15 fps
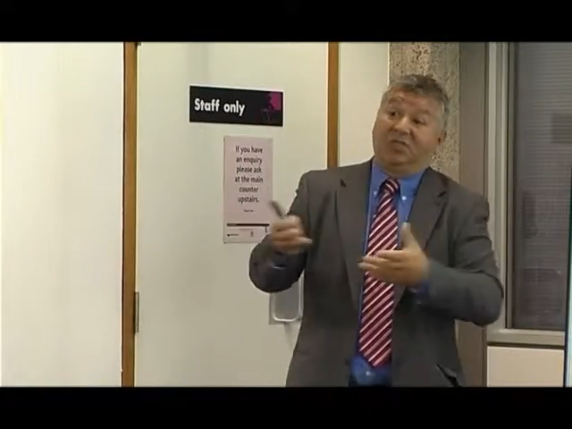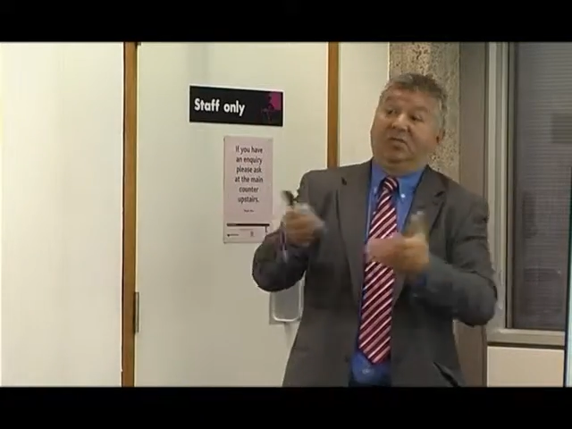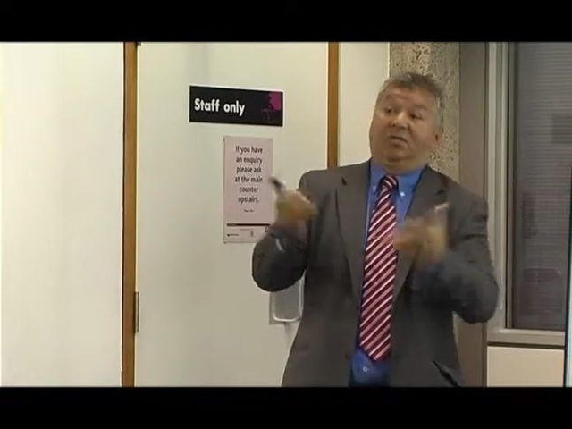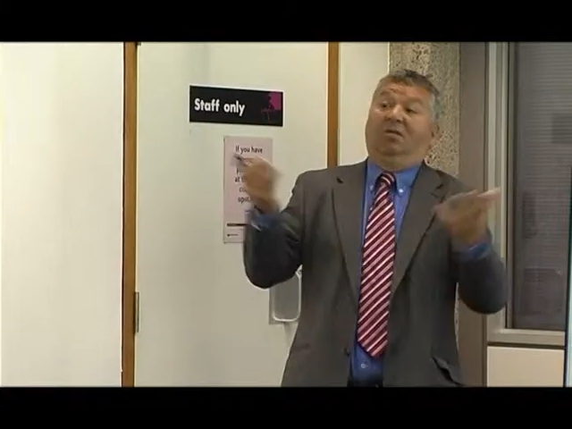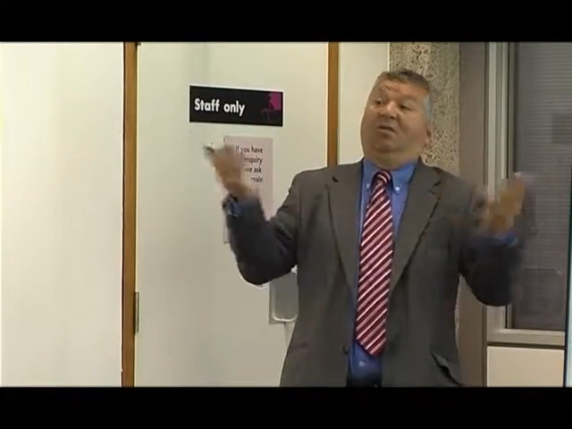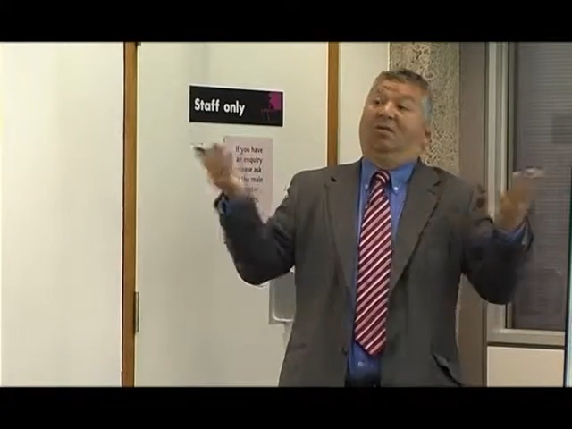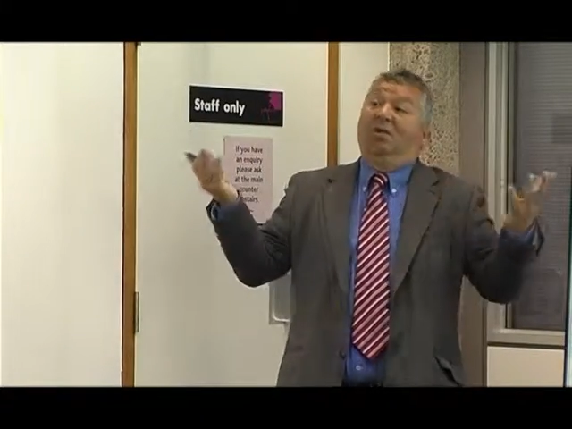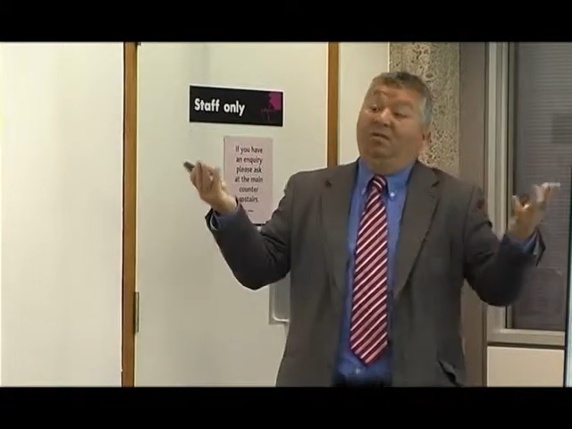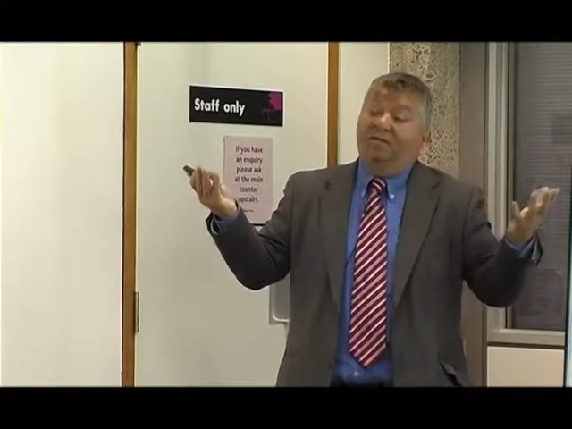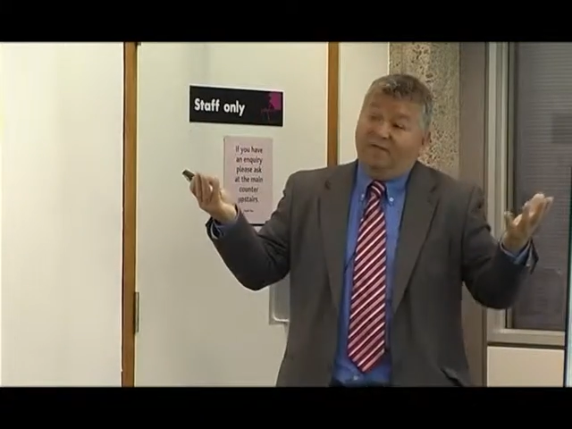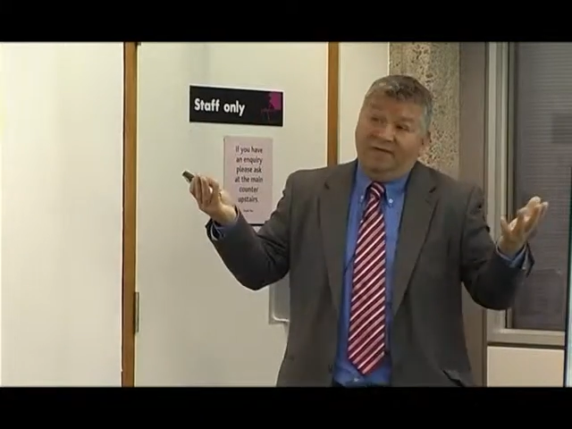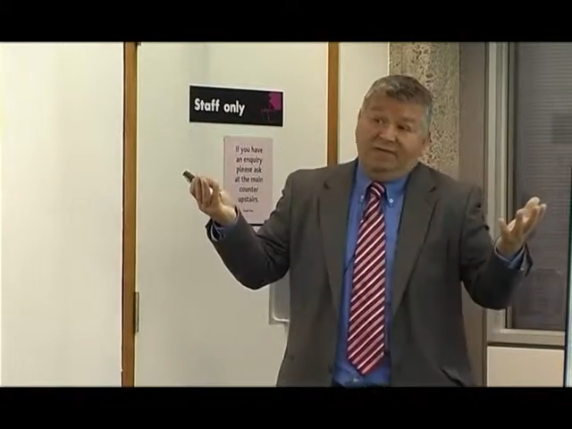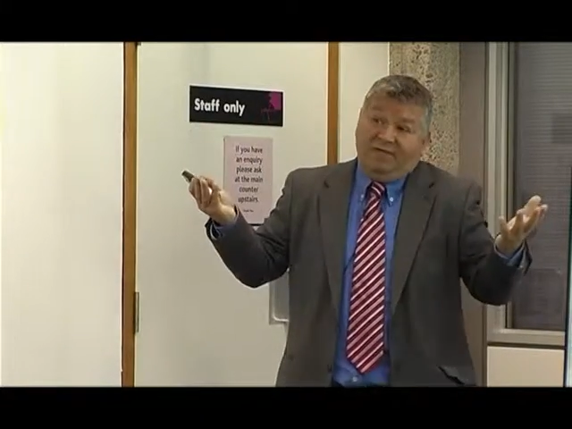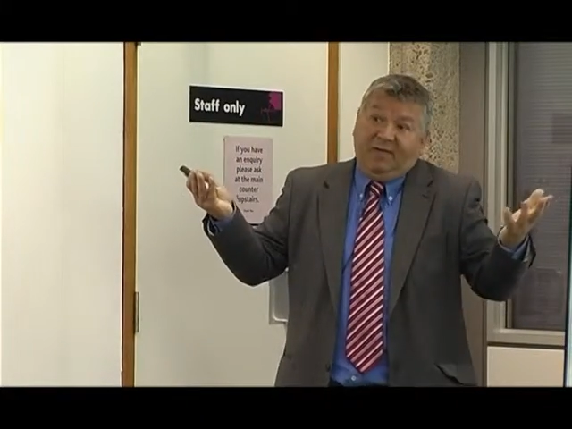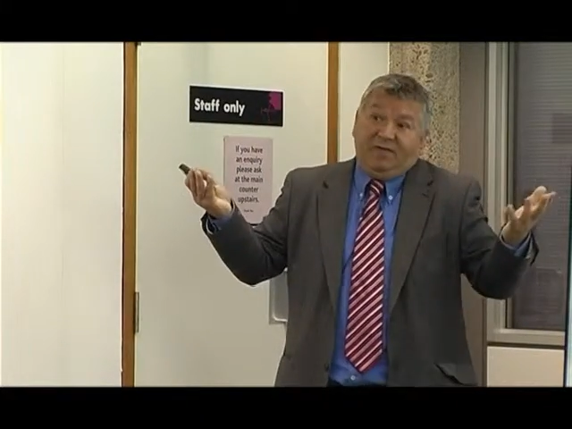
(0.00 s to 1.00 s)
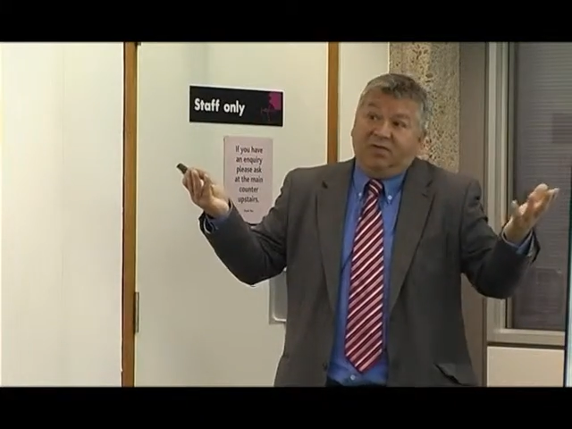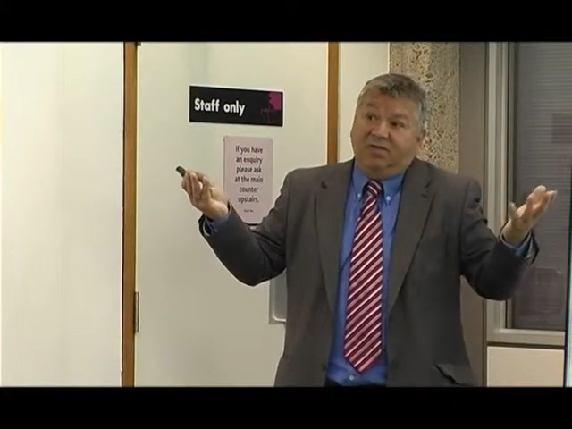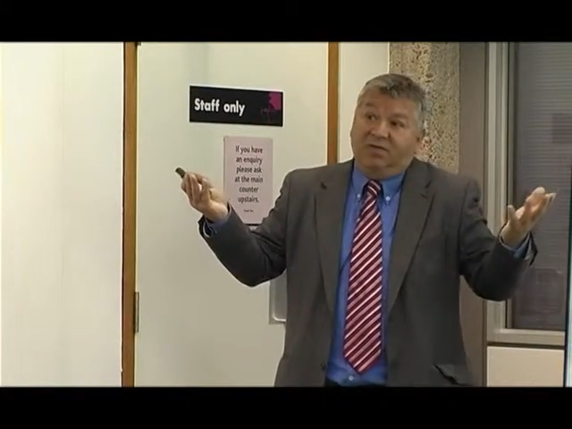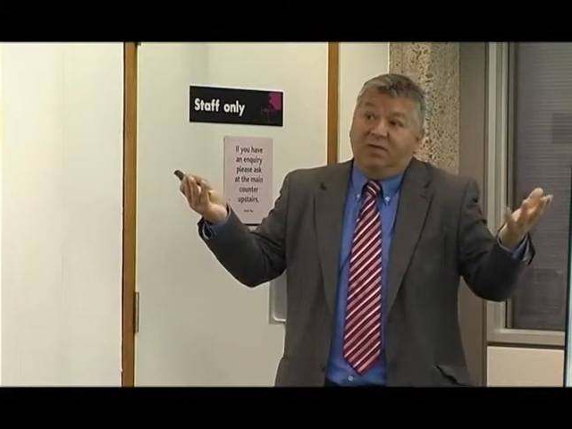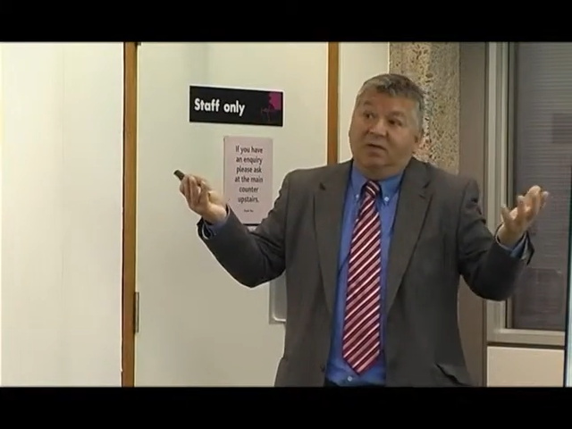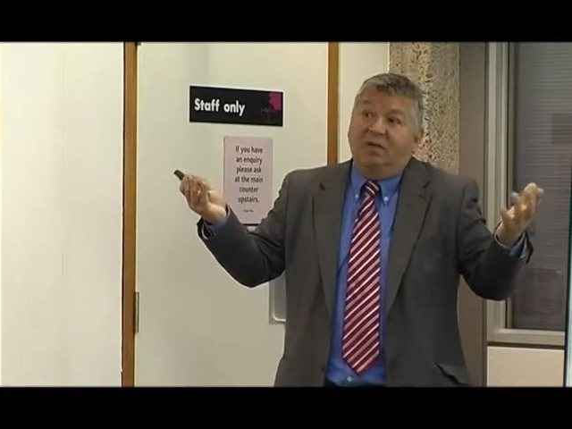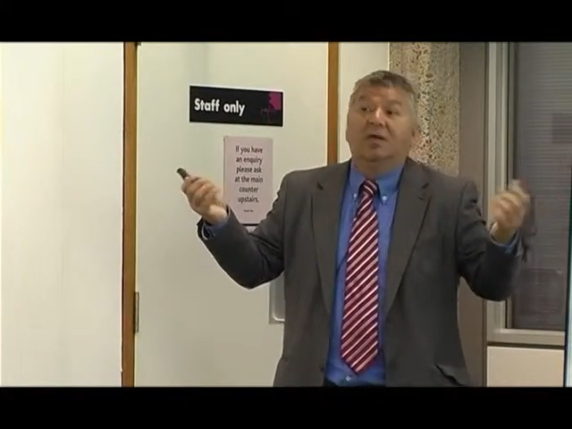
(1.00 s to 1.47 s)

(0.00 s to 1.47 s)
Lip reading: it's not going to function.